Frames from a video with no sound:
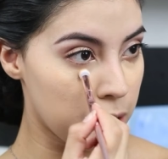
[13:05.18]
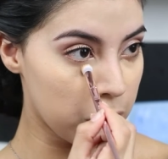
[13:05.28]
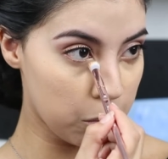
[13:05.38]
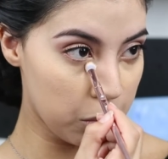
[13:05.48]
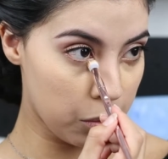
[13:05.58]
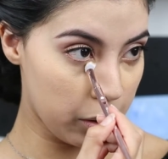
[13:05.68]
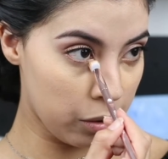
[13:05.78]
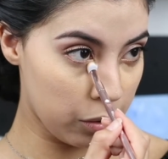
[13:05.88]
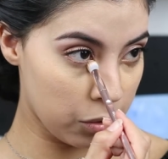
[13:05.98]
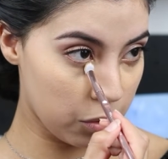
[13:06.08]
but this would be
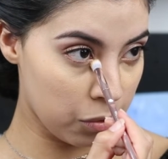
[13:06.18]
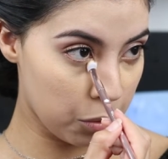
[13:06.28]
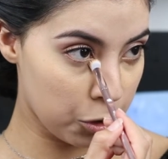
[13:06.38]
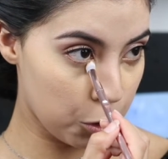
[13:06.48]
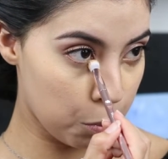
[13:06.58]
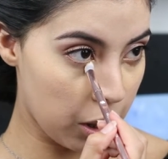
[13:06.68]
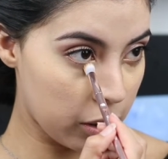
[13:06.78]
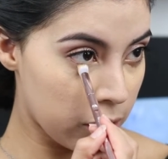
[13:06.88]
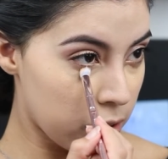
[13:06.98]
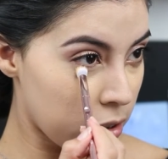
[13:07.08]
great also for
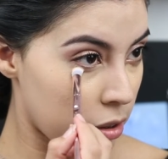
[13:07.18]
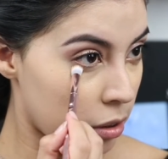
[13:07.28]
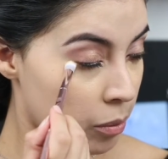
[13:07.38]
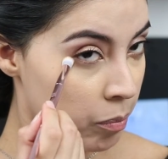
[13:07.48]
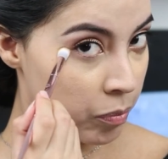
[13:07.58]
spot concealing.